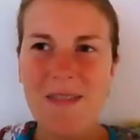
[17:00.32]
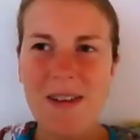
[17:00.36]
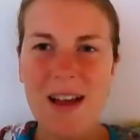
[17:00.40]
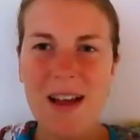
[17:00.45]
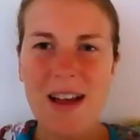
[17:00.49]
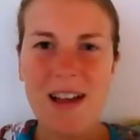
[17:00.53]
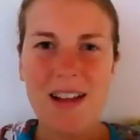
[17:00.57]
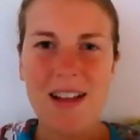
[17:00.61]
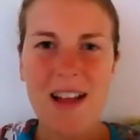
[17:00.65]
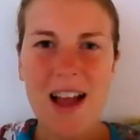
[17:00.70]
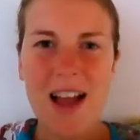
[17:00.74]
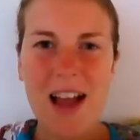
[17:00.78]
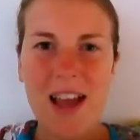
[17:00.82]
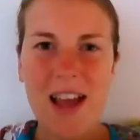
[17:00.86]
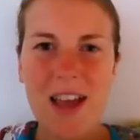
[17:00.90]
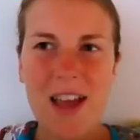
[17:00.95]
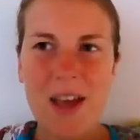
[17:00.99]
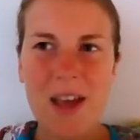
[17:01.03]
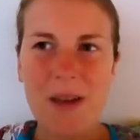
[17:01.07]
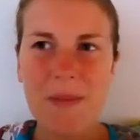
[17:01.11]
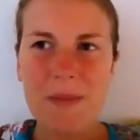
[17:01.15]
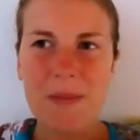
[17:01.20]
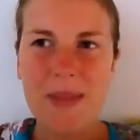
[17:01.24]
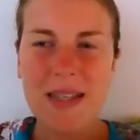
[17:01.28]
Well,
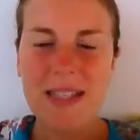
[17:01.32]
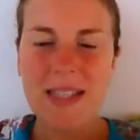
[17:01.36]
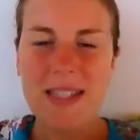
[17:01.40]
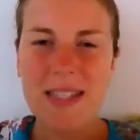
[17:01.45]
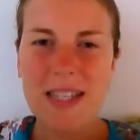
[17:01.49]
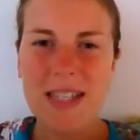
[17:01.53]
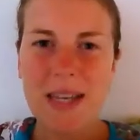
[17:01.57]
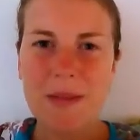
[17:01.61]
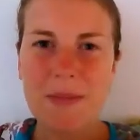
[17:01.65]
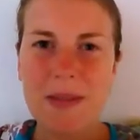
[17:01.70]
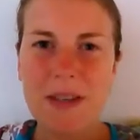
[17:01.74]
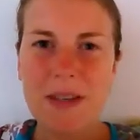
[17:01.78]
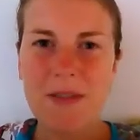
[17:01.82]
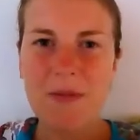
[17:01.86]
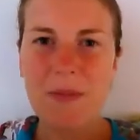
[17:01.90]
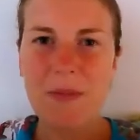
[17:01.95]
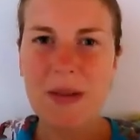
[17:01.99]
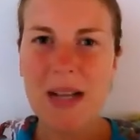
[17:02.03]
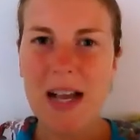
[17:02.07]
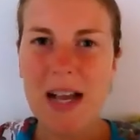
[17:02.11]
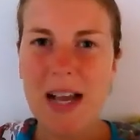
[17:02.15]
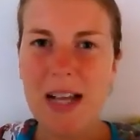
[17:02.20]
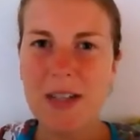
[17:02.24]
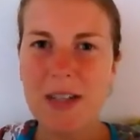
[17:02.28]
I hope these tips
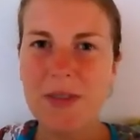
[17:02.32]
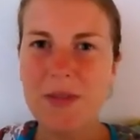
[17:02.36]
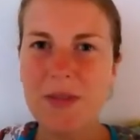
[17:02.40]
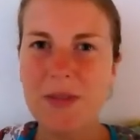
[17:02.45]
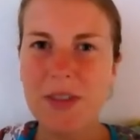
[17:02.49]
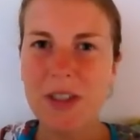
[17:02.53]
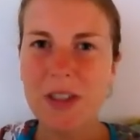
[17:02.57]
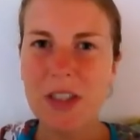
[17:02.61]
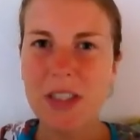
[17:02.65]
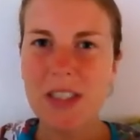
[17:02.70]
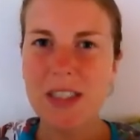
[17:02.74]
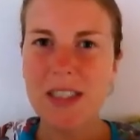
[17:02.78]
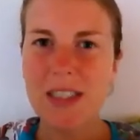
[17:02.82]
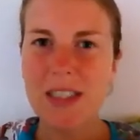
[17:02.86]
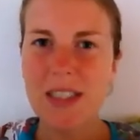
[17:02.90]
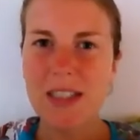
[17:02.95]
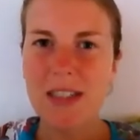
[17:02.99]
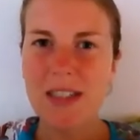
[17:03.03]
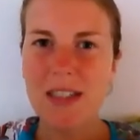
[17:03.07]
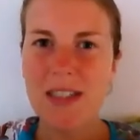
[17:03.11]
have been helpful,